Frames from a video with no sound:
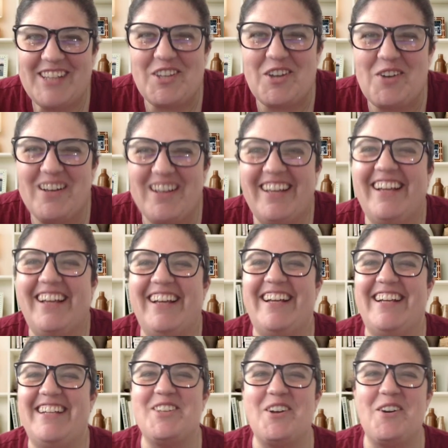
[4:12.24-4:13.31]

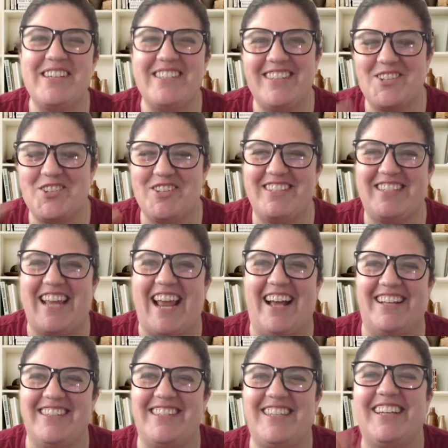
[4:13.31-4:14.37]
It's always such a
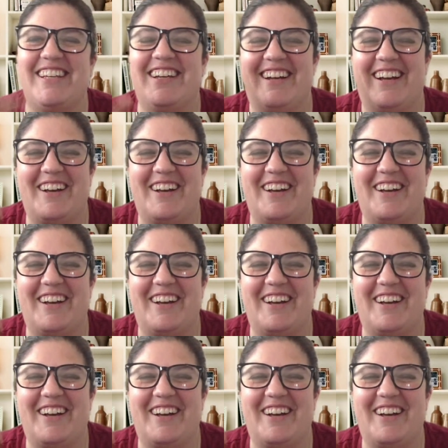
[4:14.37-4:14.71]
dance.